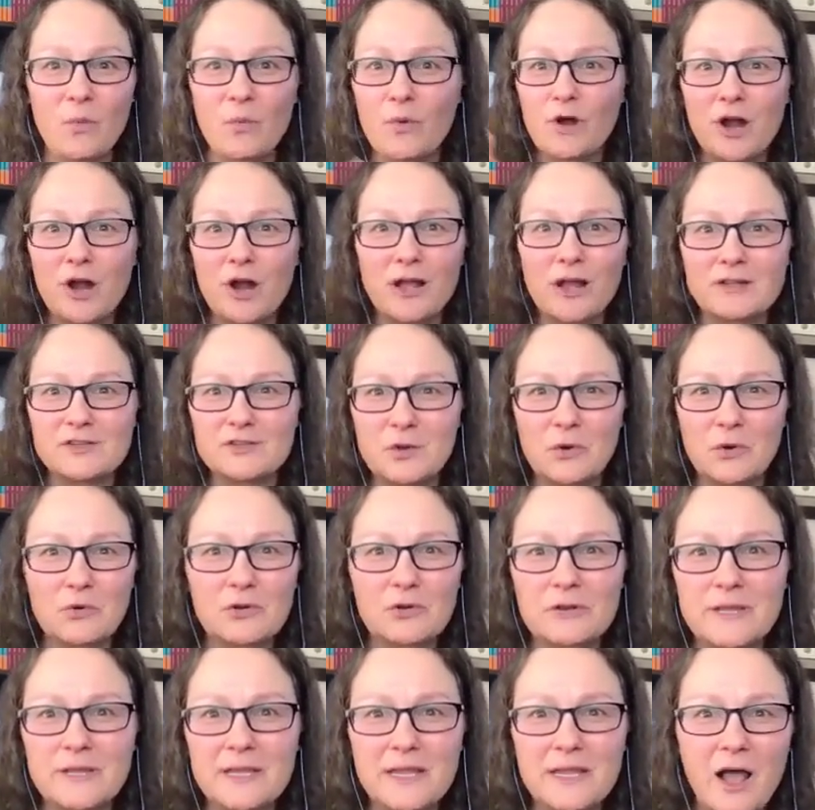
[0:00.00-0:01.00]
we're on
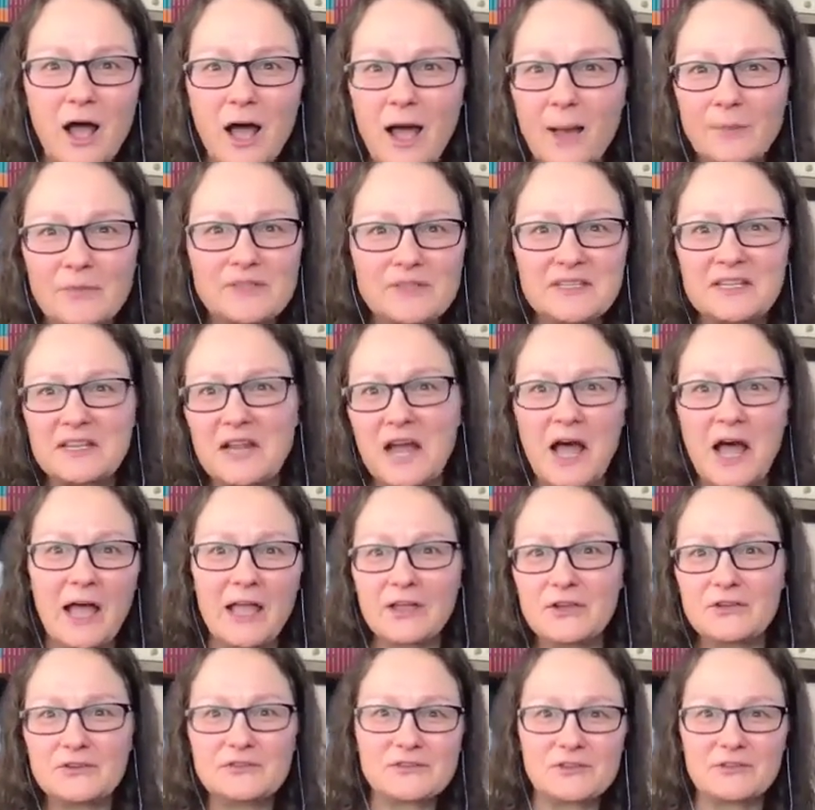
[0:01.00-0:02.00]
totally opposite
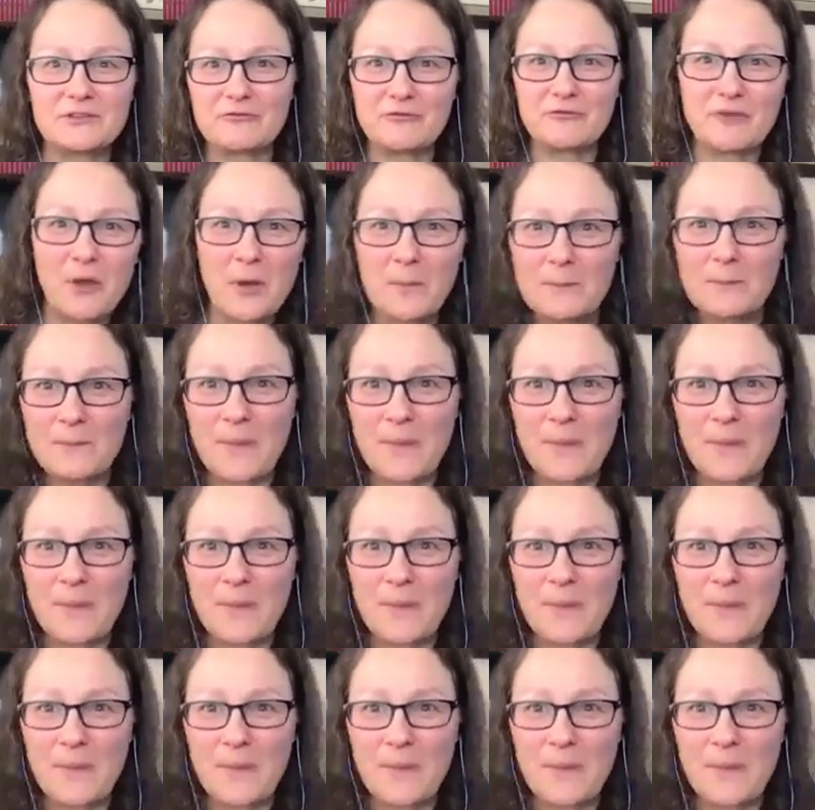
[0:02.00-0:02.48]
aisles of